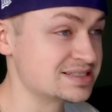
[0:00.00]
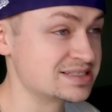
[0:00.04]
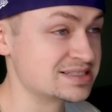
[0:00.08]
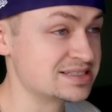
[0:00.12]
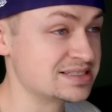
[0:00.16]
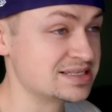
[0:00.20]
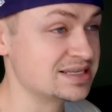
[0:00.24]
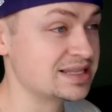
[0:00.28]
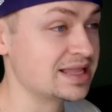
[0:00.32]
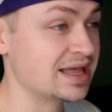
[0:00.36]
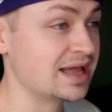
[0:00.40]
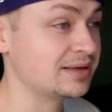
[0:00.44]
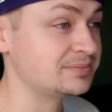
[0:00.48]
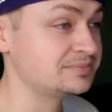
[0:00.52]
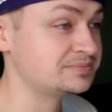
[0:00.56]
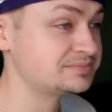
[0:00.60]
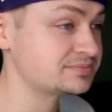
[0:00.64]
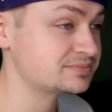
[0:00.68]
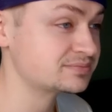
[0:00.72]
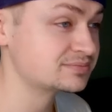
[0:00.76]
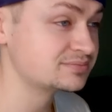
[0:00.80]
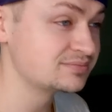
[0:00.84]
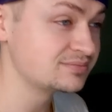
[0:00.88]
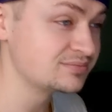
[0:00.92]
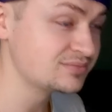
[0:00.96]
see that
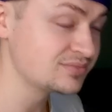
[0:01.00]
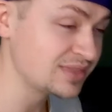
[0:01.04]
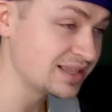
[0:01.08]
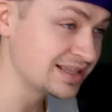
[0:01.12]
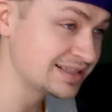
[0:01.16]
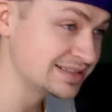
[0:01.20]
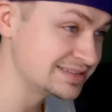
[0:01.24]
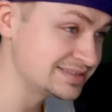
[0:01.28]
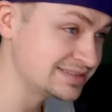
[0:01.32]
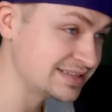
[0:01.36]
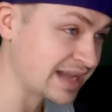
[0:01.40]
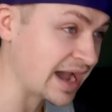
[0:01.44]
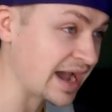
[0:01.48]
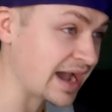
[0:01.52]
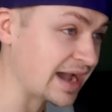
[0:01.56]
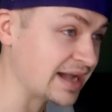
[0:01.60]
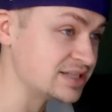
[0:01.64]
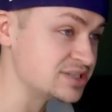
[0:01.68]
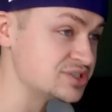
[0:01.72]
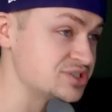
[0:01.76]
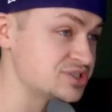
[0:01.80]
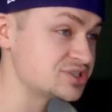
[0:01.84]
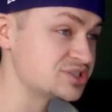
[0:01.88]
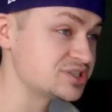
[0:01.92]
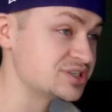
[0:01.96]

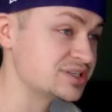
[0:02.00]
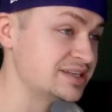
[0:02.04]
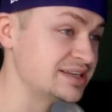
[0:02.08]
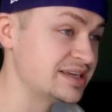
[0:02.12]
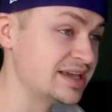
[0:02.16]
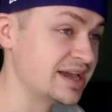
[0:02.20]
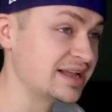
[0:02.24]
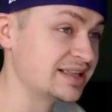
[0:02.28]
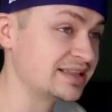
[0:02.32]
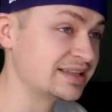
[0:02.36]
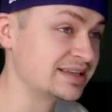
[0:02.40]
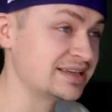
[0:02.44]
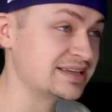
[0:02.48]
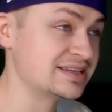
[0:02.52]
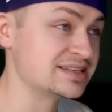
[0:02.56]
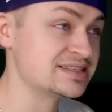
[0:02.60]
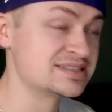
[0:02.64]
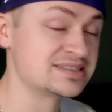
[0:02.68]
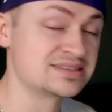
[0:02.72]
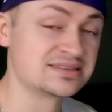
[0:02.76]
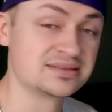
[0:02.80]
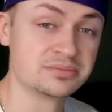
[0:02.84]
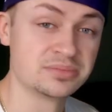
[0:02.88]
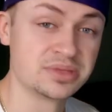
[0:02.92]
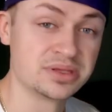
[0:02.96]
Dodge yet
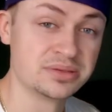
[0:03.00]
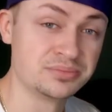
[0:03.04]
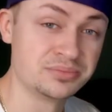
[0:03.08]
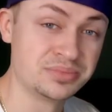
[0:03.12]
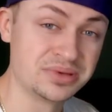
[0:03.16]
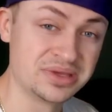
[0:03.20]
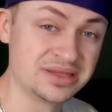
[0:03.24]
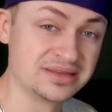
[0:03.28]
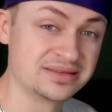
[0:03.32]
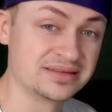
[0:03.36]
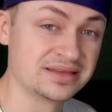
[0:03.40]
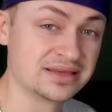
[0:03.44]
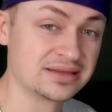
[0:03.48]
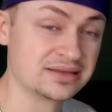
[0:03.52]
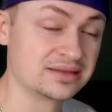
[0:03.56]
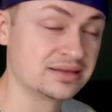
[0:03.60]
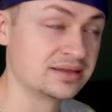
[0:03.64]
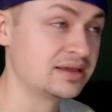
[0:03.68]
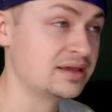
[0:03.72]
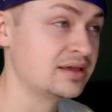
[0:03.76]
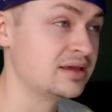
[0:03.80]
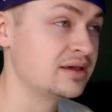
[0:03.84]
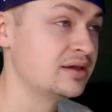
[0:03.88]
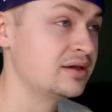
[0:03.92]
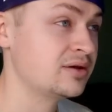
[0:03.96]
is to be beaten
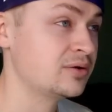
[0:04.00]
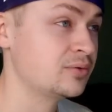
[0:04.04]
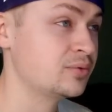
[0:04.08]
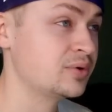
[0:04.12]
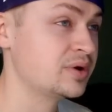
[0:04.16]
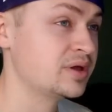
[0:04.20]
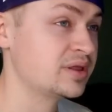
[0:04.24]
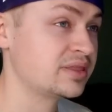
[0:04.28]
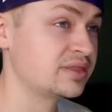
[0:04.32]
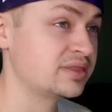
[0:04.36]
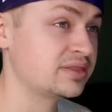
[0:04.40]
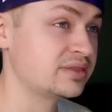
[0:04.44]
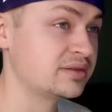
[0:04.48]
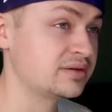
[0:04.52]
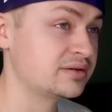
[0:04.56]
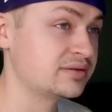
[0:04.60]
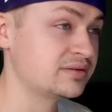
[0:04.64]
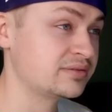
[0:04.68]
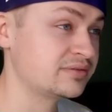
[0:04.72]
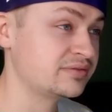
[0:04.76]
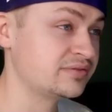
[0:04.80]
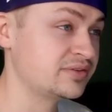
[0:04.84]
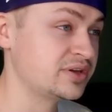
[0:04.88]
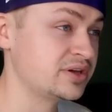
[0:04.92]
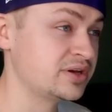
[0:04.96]
with
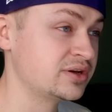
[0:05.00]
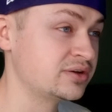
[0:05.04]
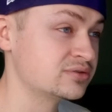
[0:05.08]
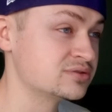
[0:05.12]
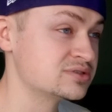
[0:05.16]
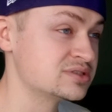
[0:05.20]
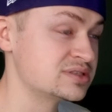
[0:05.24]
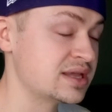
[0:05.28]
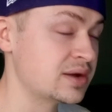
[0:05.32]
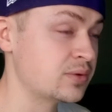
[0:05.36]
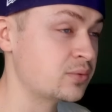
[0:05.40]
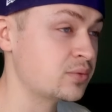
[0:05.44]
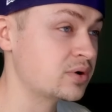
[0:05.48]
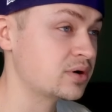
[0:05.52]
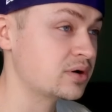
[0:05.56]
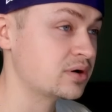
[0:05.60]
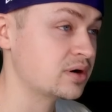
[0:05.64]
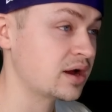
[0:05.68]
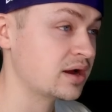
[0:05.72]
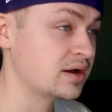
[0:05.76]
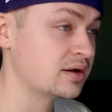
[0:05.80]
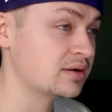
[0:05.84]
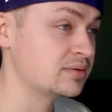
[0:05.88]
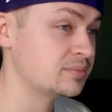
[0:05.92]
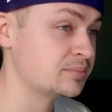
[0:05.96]
the vehicles that were
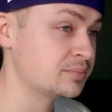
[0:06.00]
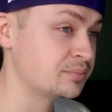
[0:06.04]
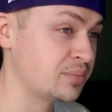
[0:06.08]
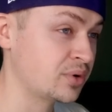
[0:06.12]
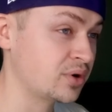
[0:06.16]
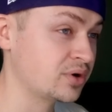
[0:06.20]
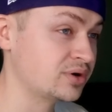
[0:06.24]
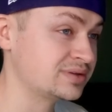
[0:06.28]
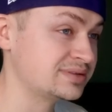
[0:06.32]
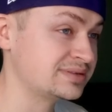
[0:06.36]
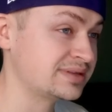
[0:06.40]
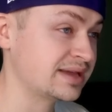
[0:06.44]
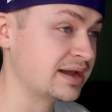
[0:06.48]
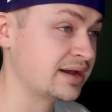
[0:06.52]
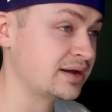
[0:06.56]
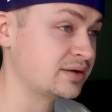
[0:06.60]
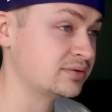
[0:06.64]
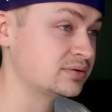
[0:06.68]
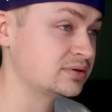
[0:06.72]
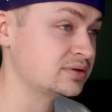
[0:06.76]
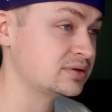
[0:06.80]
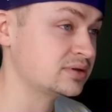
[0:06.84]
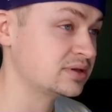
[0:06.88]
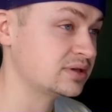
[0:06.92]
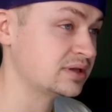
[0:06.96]
burnt
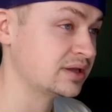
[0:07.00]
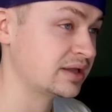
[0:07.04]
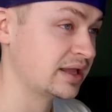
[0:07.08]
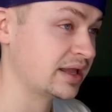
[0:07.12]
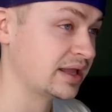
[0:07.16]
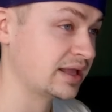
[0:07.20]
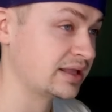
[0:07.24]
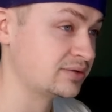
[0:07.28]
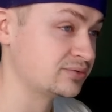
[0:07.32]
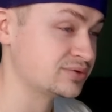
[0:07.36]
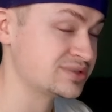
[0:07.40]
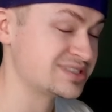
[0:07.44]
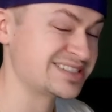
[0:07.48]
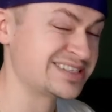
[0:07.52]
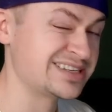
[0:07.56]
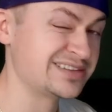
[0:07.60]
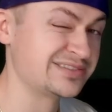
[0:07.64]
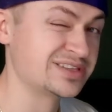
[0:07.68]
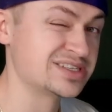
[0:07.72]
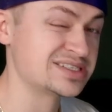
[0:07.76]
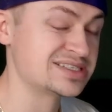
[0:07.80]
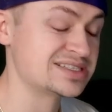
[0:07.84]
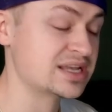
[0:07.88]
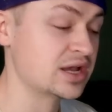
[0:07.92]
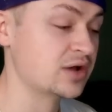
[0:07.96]
down and
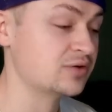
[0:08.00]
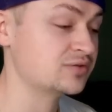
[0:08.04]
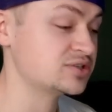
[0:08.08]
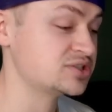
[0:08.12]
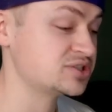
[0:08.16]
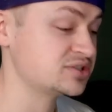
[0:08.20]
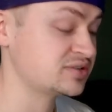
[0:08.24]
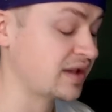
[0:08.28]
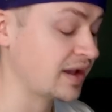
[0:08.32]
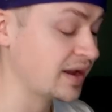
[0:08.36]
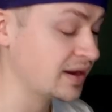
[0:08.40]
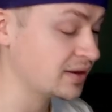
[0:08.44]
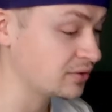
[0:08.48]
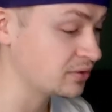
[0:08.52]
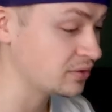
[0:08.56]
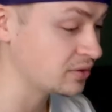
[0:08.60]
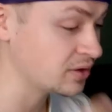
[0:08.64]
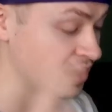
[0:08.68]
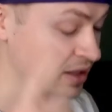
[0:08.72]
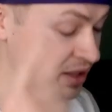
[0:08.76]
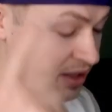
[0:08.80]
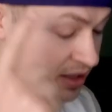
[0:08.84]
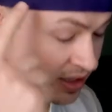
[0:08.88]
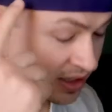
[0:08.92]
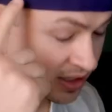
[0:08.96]
received a salvage title.
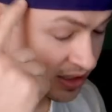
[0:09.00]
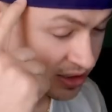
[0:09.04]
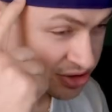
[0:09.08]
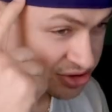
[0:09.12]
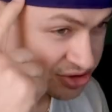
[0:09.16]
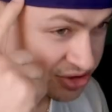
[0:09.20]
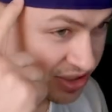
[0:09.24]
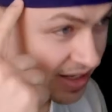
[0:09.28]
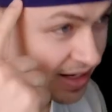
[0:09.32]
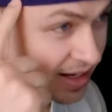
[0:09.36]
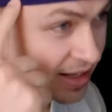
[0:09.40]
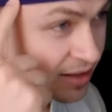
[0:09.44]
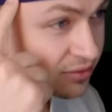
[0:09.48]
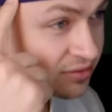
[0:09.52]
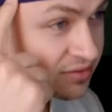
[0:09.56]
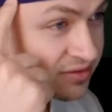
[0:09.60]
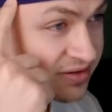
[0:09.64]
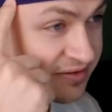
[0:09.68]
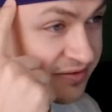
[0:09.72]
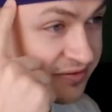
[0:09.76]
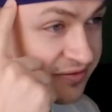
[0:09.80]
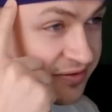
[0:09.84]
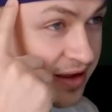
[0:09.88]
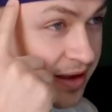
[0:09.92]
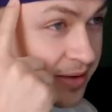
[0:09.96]
Shout out
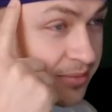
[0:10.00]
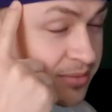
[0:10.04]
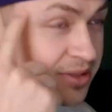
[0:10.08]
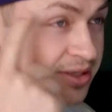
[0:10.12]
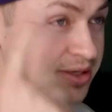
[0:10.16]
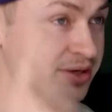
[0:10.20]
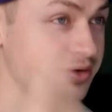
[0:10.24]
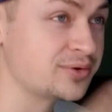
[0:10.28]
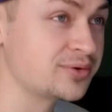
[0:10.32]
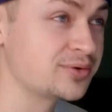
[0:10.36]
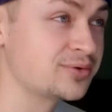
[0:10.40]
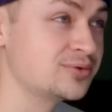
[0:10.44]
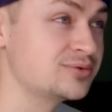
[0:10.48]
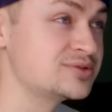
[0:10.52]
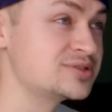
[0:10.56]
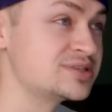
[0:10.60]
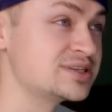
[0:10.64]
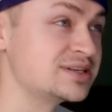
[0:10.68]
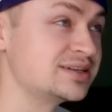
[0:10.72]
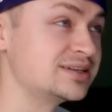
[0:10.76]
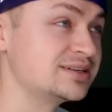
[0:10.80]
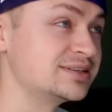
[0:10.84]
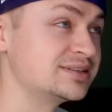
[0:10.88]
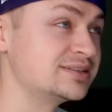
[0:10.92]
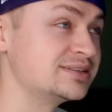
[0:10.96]
to Family
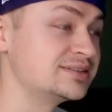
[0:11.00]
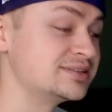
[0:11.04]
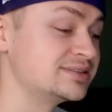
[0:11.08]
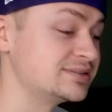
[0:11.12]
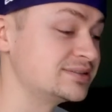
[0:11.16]
Cruising.